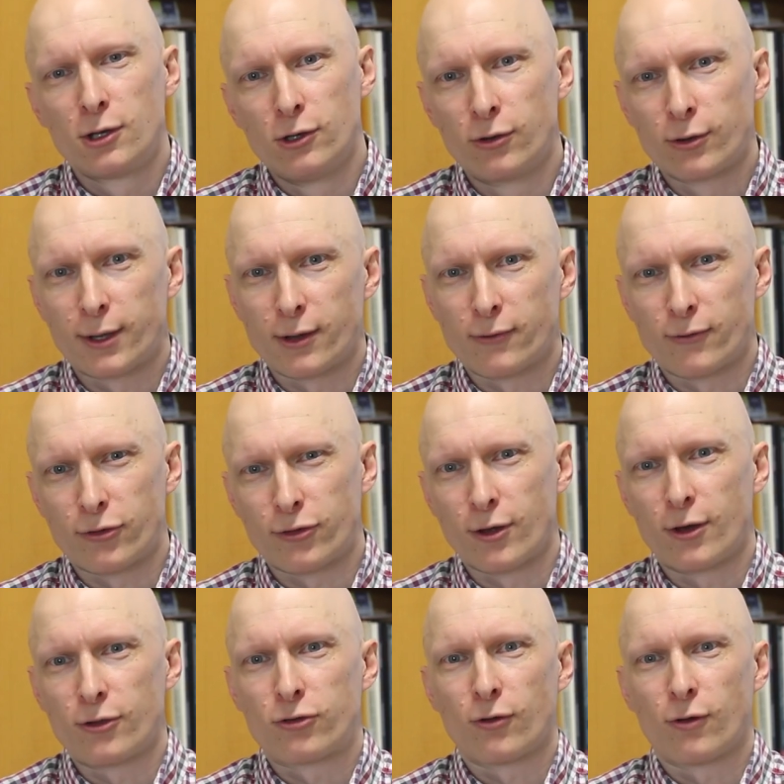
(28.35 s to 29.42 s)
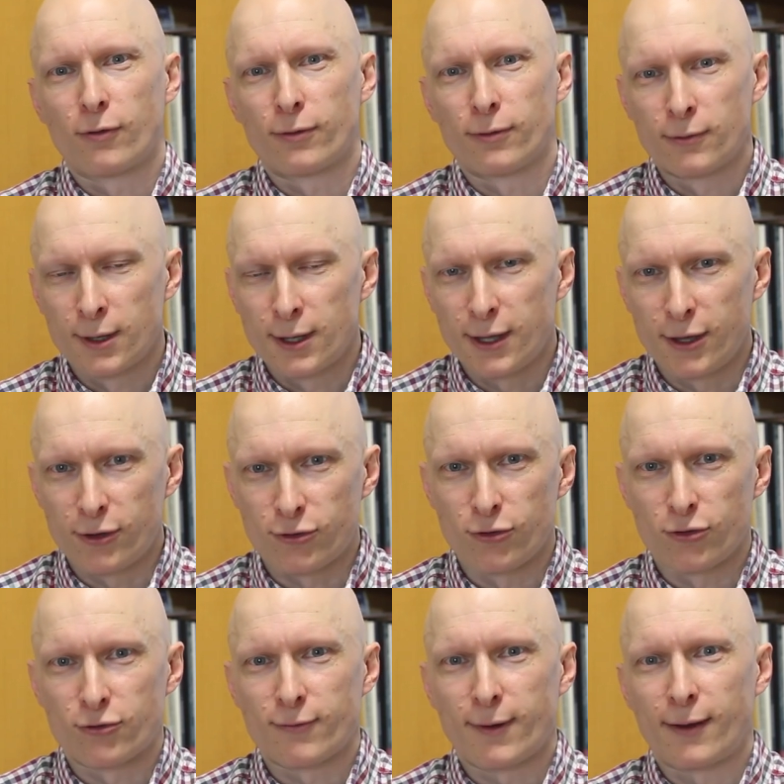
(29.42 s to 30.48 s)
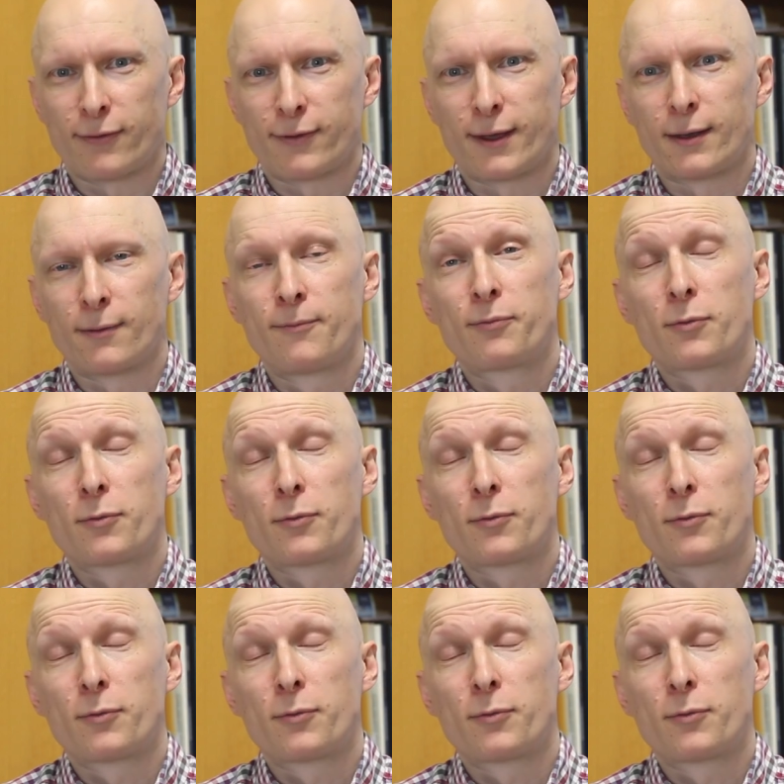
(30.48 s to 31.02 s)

looking at research on issues surrounding